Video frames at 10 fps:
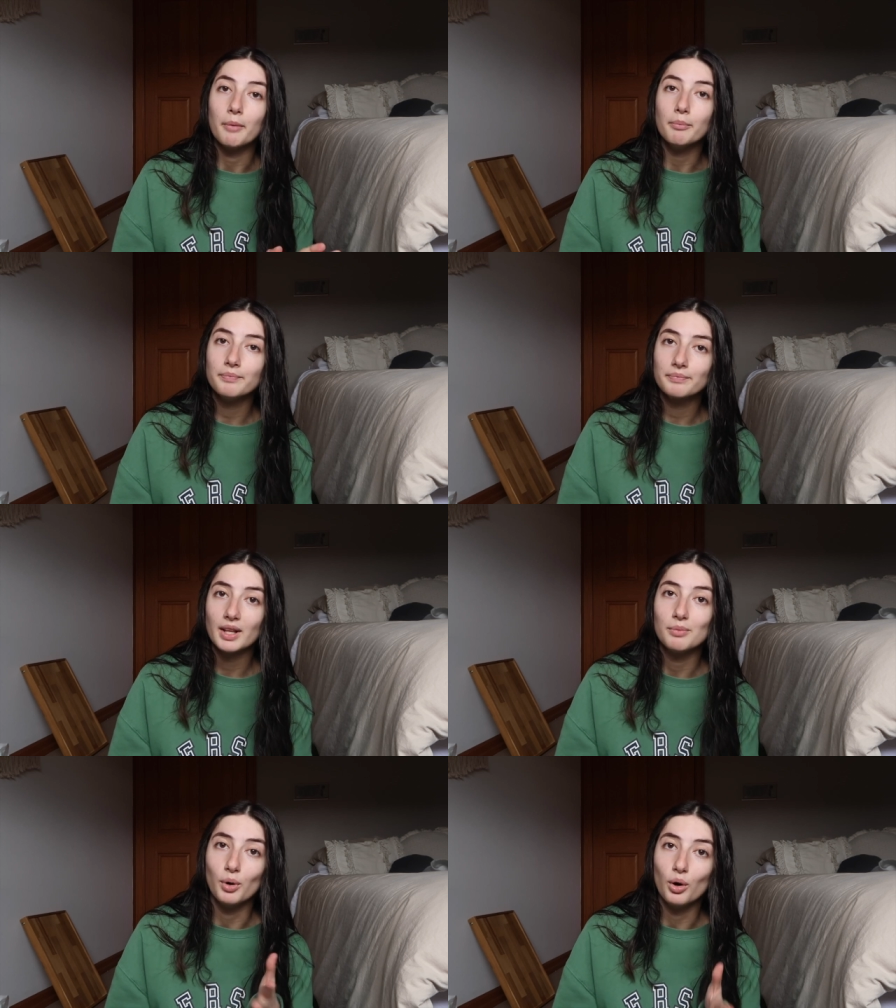M
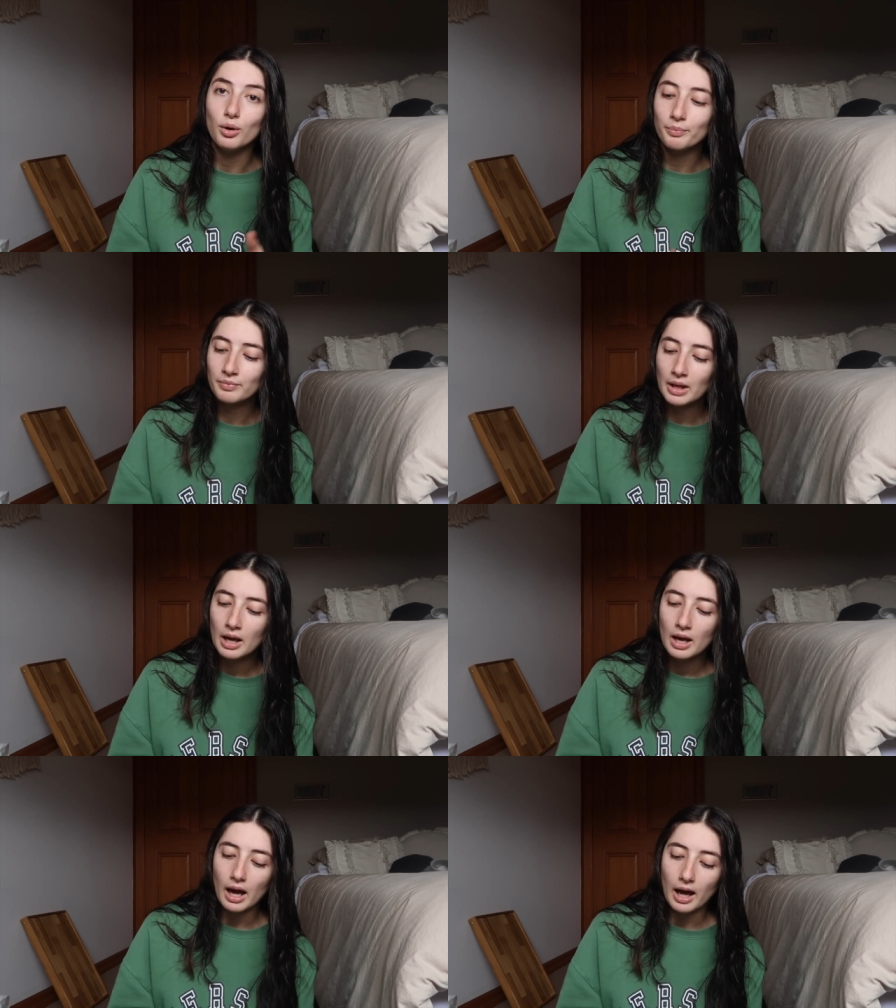more.
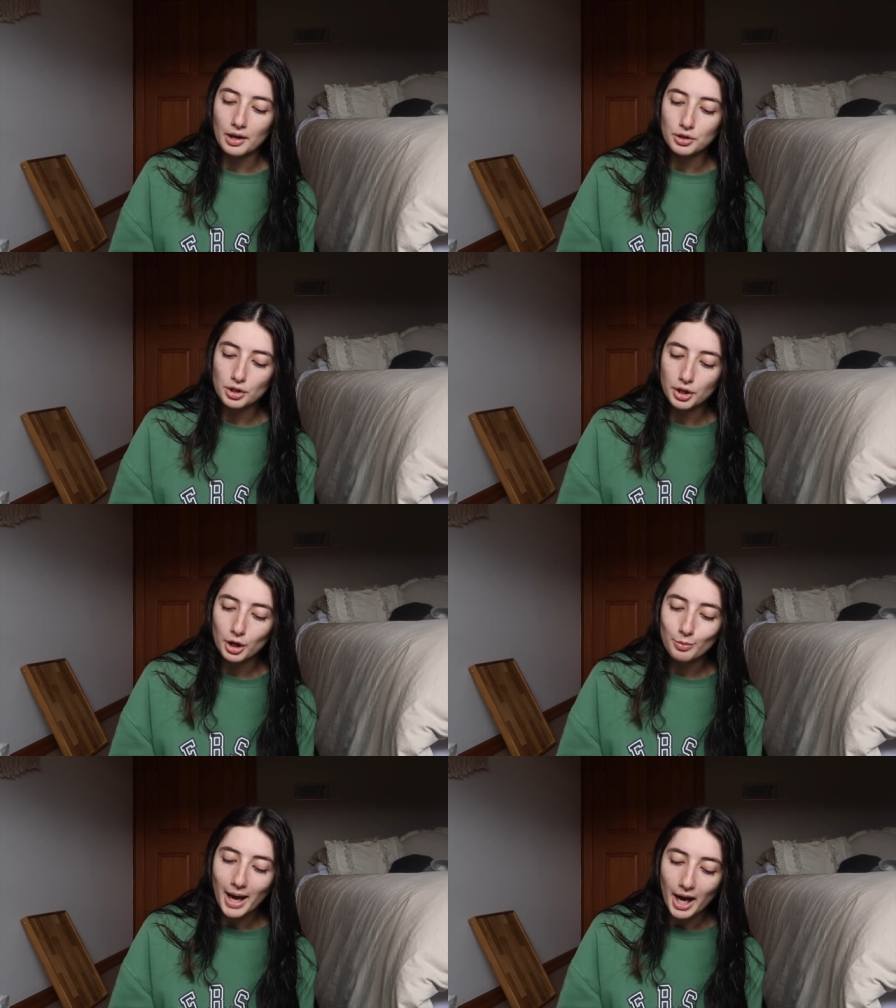Uh,
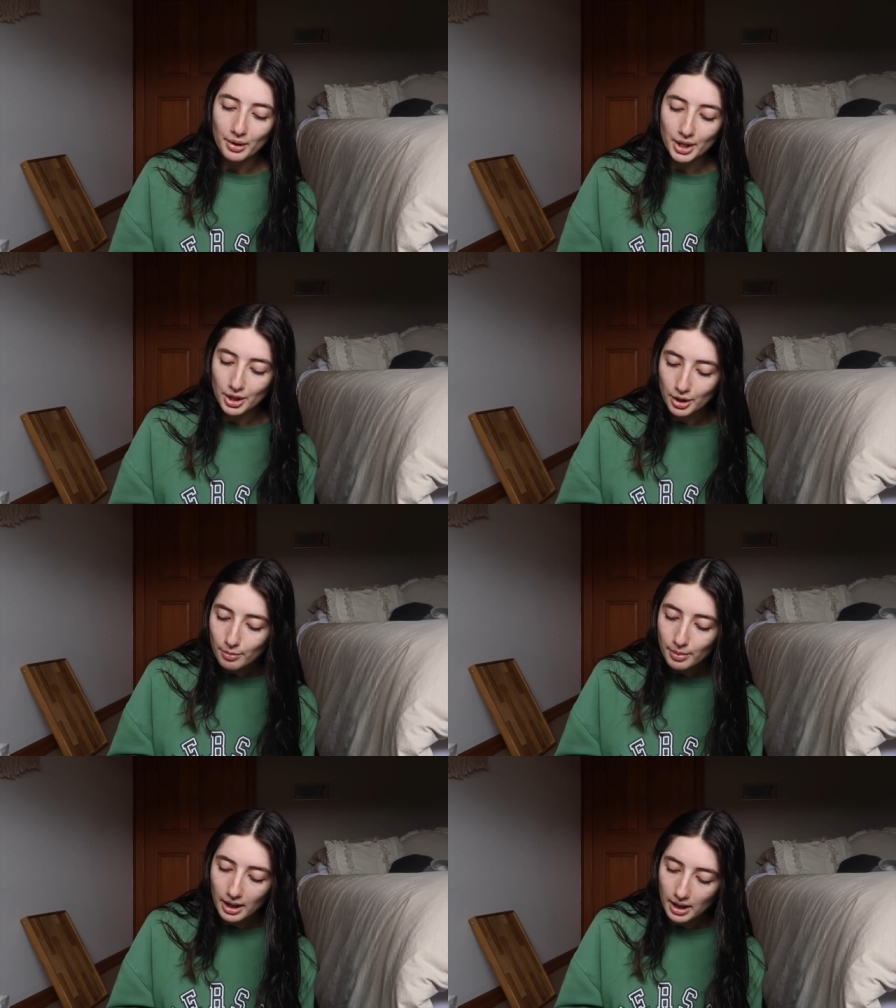Choco Power
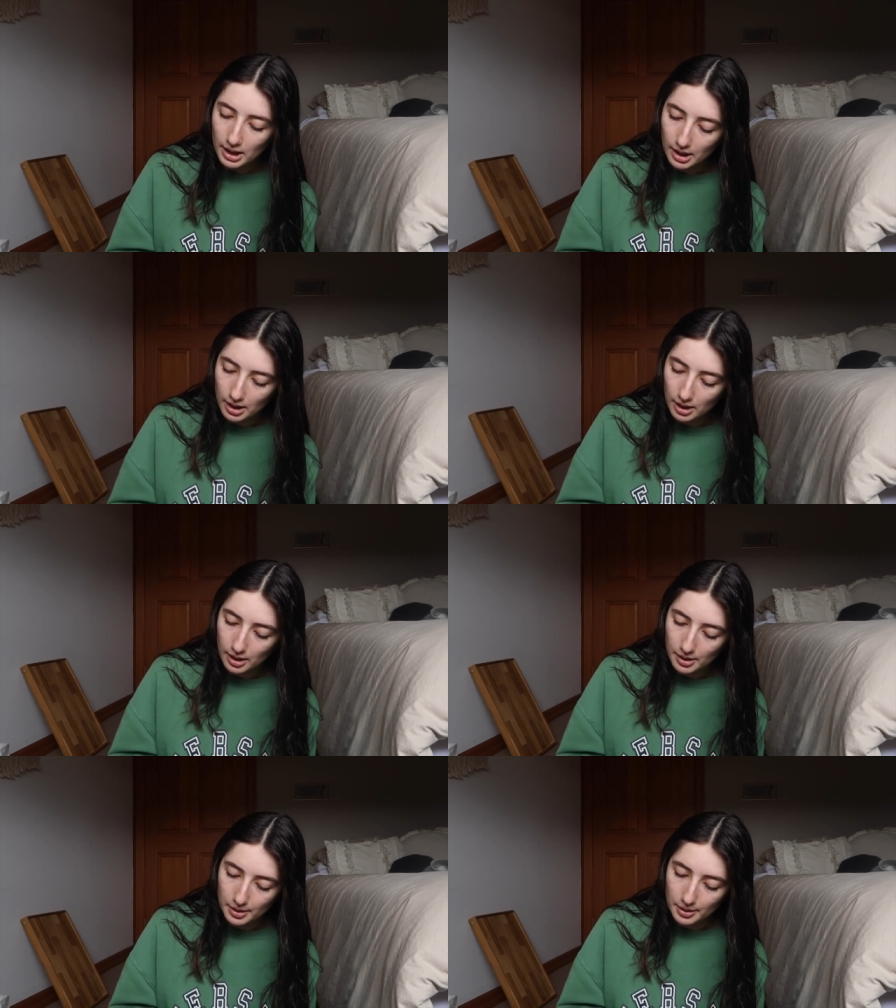Cube.
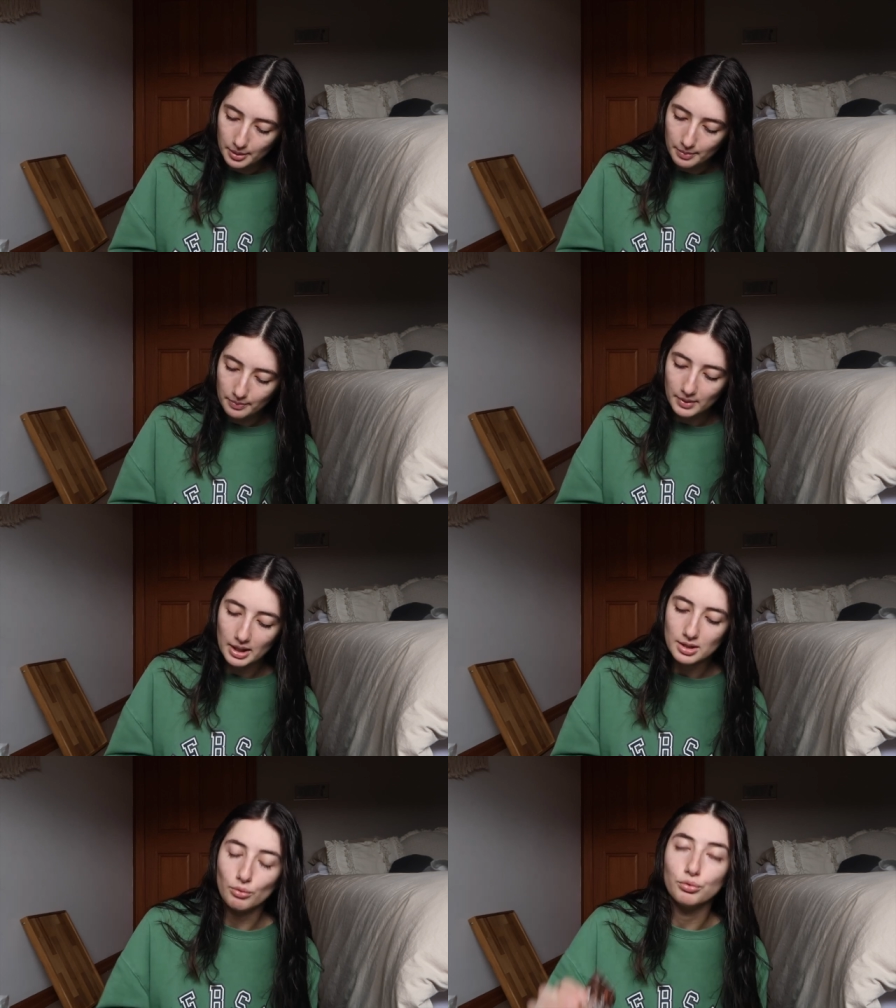Um,
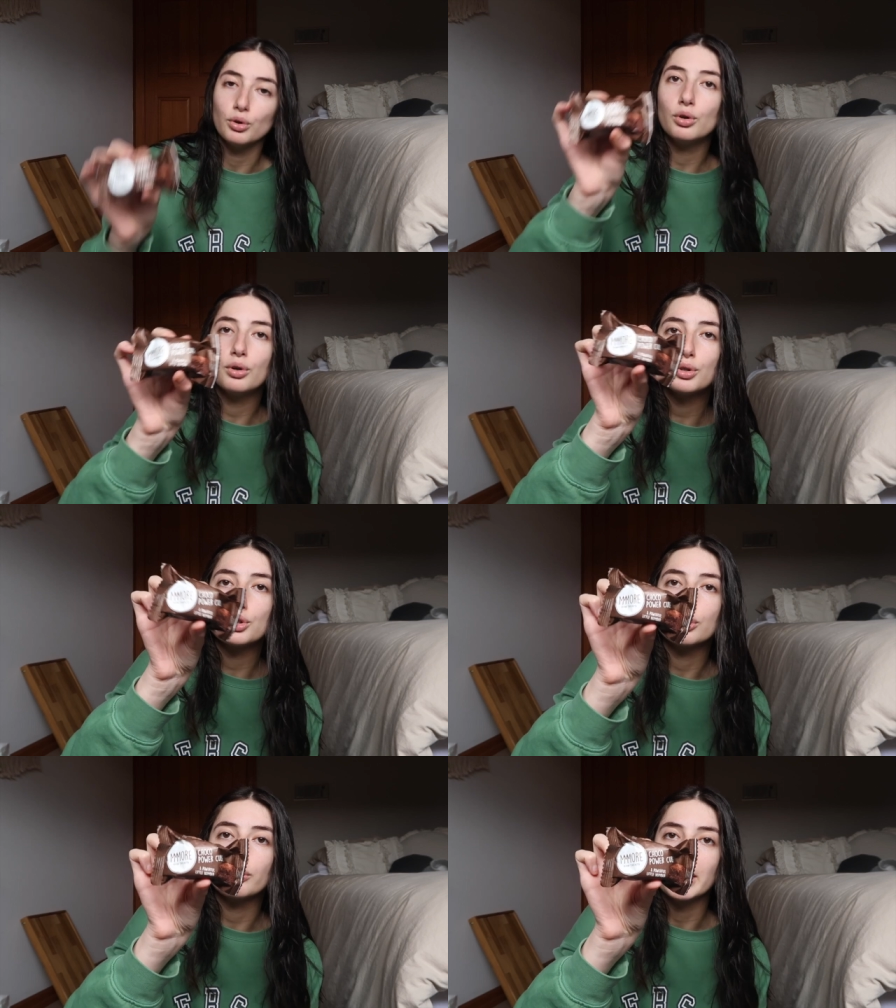it's a raw
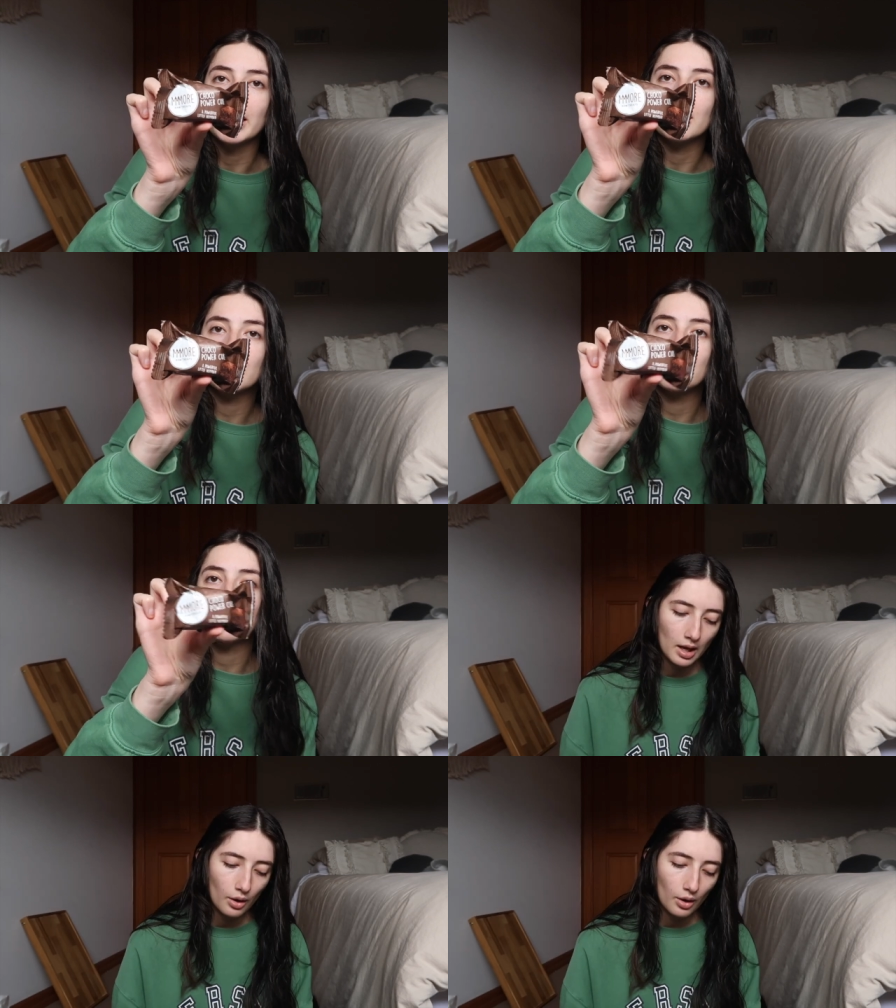treat.